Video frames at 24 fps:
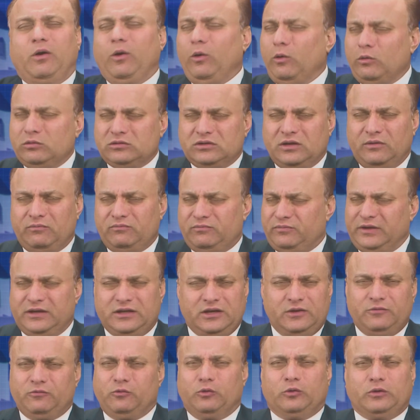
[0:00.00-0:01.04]
All the
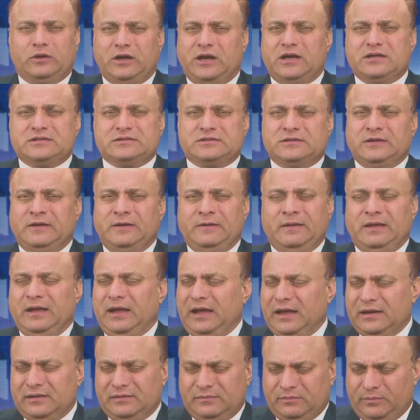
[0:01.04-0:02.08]
weekly forecast
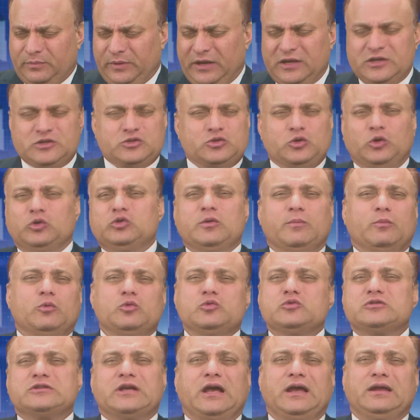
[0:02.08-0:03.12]
and based on your
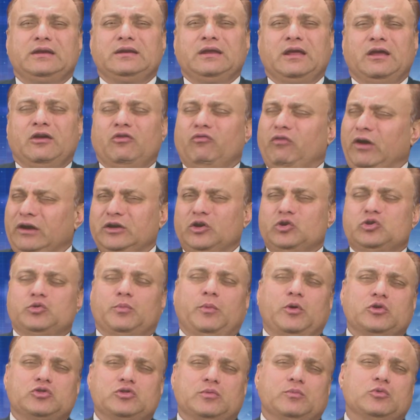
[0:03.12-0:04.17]
moon sign. Find out
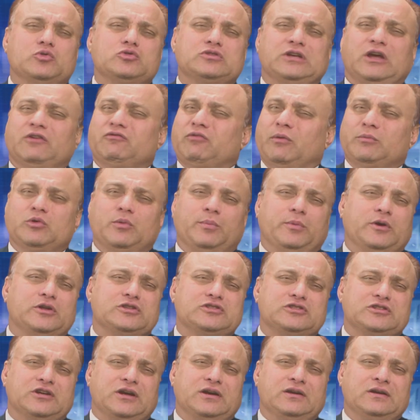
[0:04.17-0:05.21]
about your moon sign from your
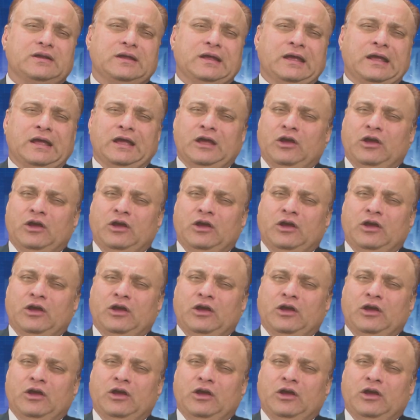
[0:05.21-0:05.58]
birth chart.